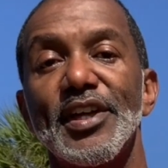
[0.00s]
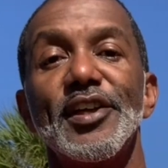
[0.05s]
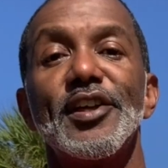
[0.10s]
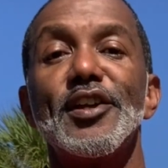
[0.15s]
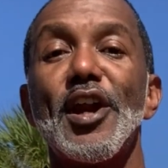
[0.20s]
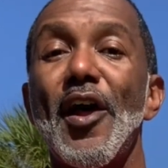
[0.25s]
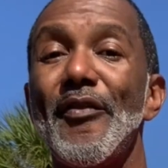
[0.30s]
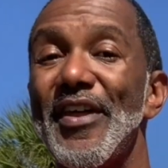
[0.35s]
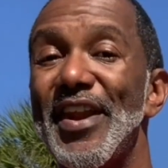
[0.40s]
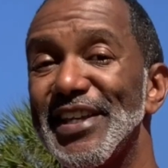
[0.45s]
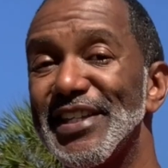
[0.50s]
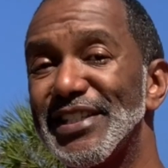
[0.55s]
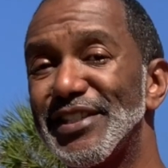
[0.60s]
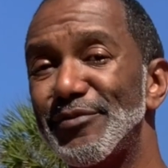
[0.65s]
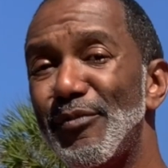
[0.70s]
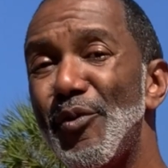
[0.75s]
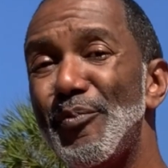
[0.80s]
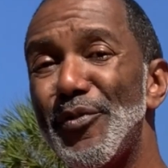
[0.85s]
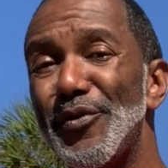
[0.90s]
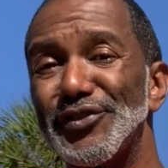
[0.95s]
You know that it's
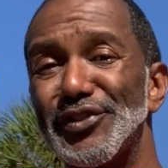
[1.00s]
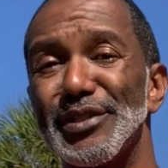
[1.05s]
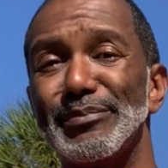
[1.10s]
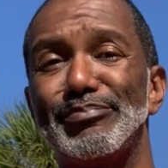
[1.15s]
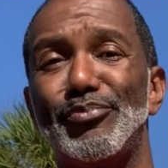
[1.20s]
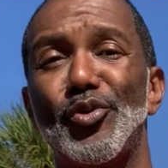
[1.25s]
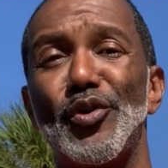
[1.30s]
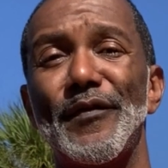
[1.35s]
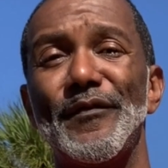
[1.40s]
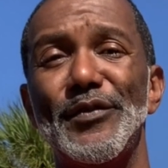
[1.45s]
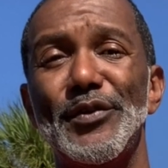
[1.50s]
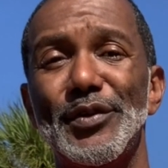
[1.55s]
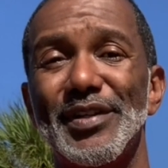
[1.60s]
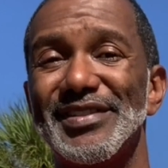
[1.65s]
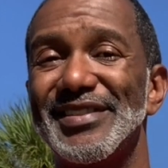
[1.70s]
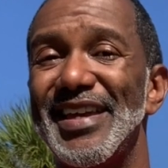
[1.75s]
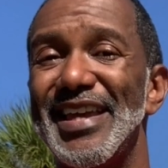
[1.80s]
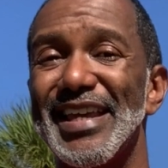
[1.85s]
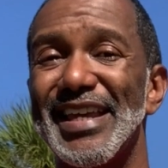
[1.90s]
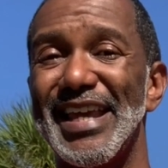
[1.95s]
almost important for you
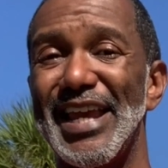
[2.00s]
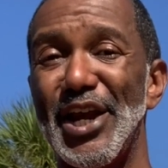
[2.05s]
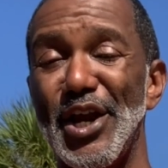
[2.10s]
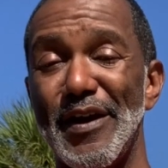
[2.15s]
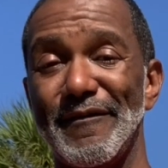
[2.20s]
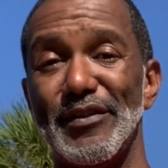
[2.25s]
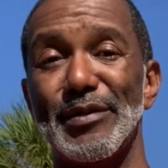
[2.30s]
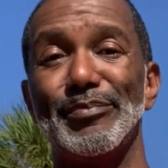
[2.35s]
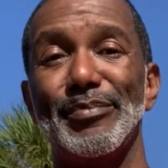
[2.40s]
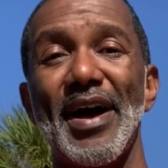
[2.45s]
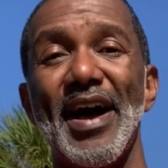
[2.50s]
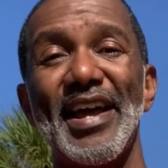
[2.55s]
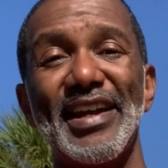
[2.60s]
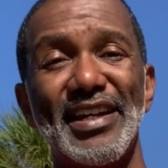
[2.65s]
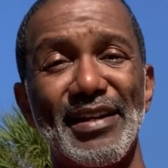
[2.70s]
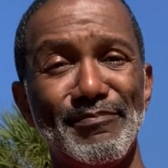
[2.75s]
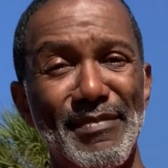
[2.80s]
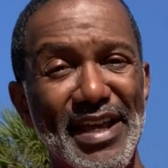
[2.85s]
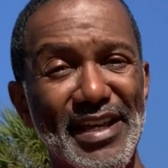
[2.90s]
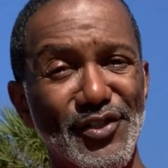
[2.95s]
to take care of your body
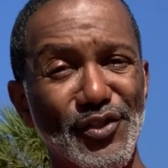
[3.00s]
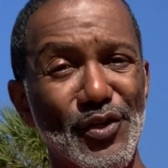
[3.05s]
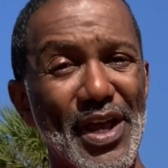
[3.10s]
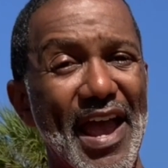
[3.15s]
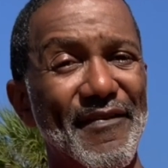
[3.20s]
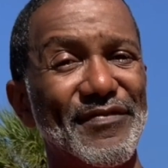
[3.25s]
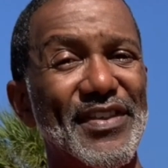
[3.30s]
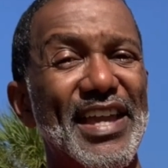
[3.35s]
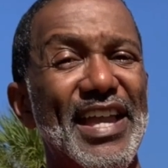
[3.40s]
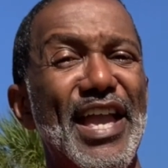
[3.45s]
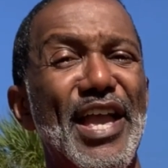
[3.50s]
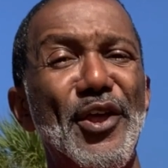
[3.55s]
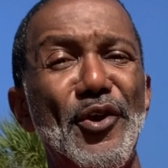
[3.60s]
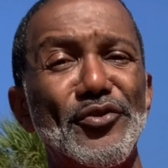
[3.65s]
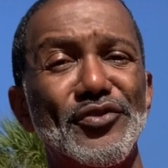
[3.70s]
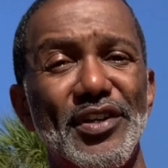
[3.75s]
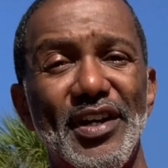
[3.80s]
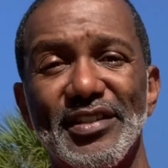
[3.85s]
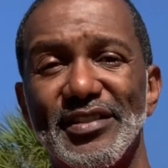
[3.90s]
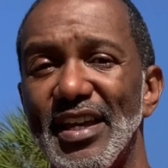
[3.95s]
to make sure you have the
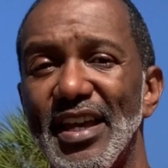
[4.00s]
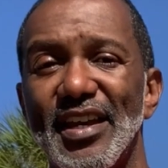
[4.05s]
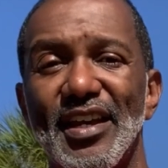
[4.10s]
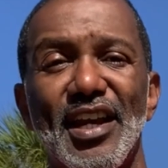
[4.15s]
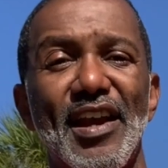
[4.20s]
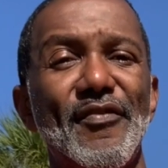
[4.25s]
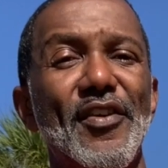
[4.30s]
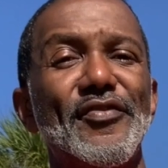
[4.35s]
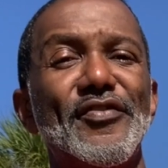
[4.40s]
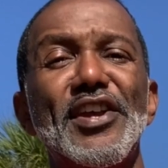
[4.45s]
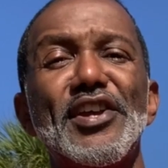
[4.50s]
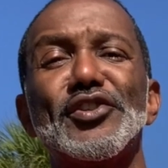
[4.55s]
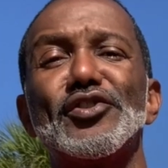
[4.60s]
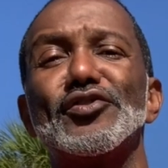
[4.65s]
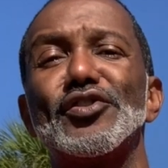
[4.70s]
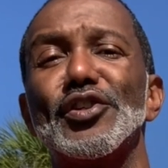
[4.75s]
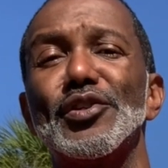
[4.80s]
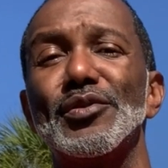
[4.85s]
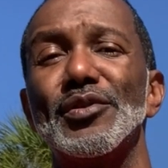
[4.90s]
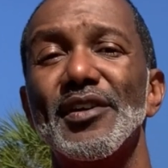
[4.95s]
energy to take care of the things you
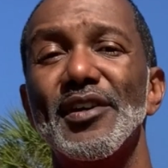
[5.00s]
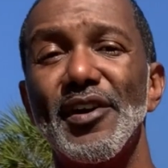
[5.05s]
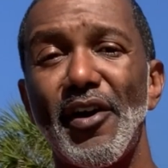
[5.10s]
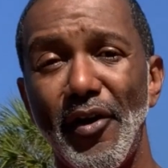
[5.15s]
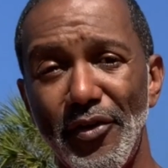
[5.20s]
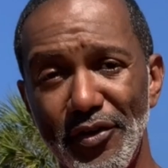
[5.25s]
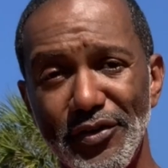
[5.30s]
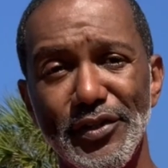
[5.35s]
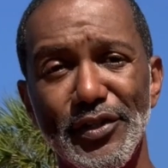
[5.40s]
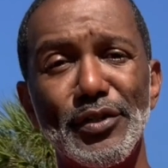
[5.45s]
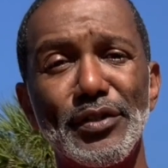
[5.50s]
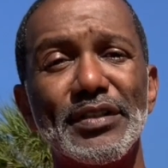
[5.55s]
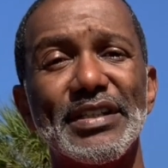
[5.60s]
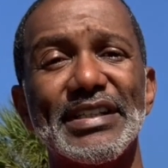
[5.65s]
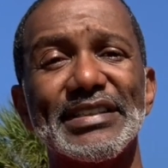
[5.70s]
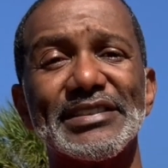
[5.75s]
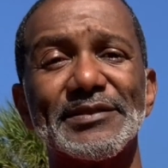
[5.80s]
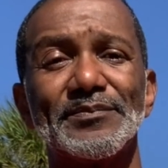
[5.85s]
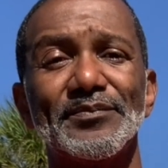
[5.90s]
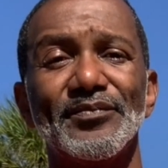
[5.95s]
do on your to-do
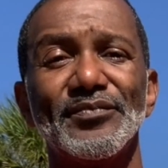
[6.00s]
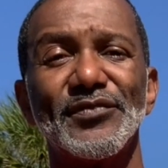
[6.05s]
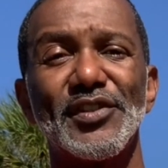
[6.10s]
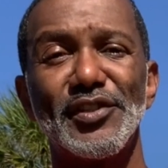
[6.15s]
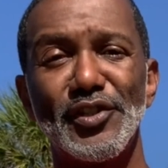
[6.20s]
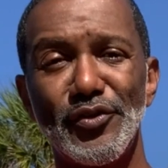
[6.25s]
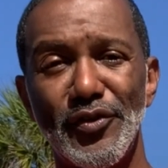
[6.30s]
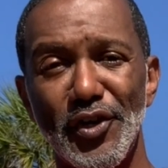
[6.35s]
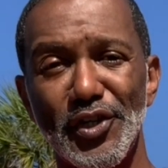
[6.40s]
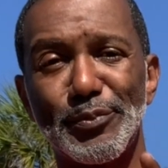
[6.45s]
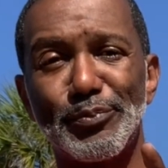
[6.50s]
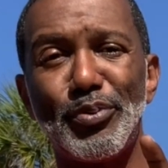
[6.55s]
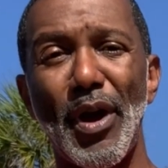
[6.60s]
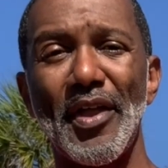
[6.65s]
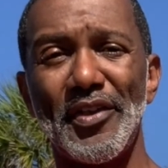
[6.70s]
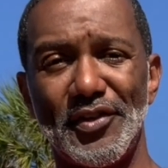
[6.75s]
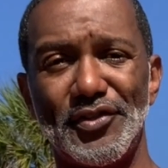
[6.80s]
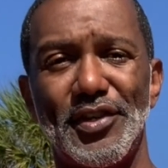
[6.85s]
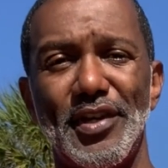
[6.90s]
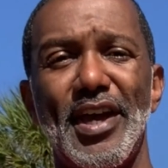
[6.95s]
list, to do those
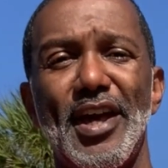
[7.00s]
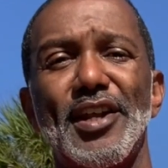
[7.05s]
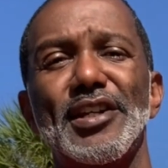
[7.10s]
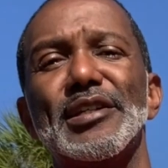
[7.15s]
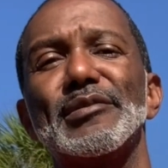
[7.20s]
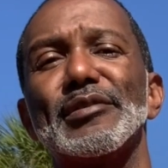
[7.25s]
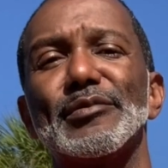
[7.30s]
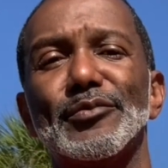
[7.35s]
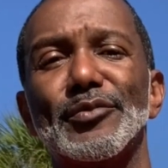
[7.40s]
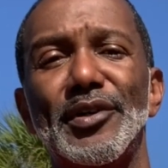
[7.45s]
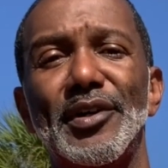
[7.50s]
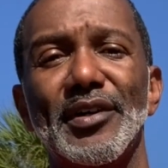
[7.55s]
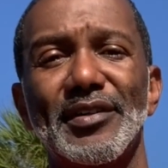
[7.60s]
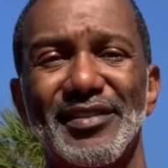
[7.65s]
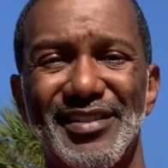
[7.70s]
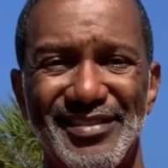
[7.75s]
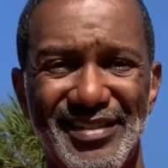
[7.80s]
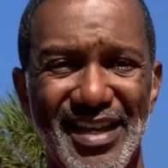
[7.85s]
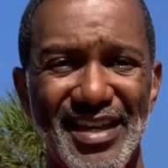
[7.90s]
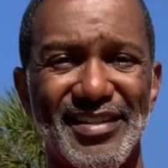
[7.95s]
projects you got to do at work,
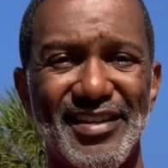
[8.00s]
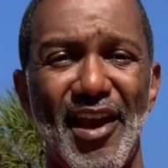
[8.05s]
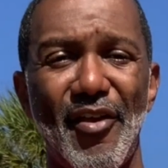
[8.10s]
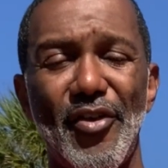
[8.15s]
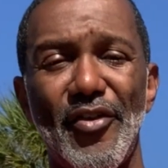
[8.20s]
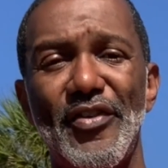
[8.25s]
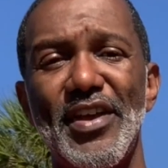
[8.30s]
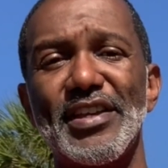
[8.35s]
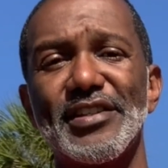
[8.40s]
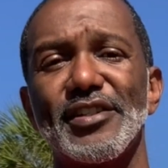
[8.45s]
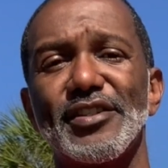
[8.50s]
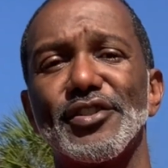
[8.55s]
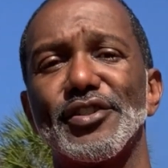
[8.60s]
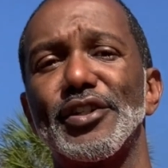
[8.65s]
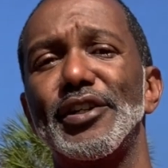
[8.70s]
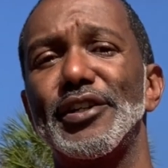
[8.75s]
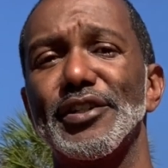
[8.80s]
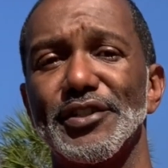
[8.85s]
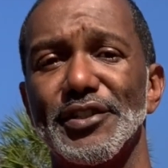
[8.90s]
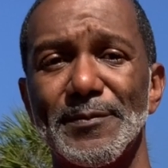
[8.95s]
to take care of the things at
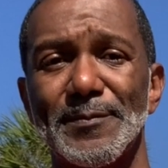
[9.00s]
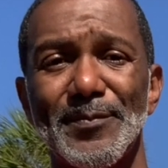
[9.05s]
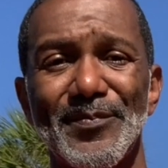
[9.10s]
church.